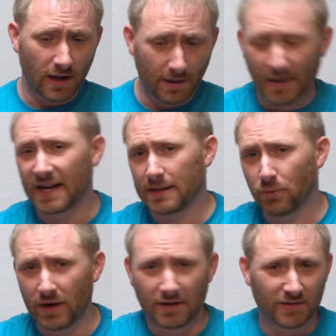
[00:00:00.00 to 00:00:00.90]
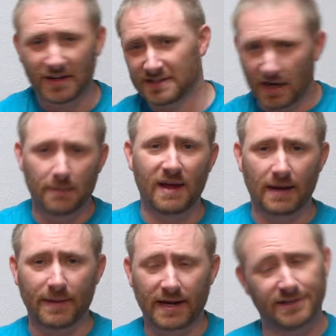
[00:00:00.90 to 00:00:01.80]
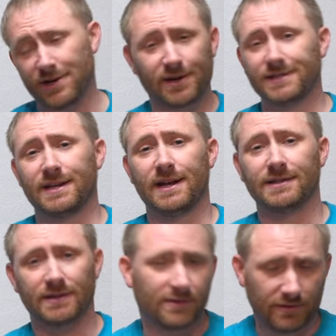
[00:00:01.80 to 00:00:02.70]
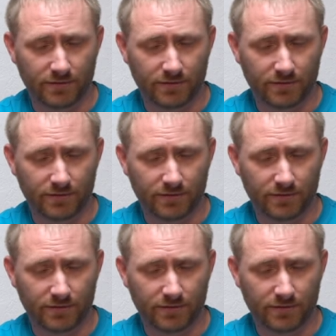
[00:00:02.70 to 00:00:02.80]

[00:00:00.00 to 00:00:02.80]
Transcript: not going to point out that it's not a backpacking chair, because it isn't.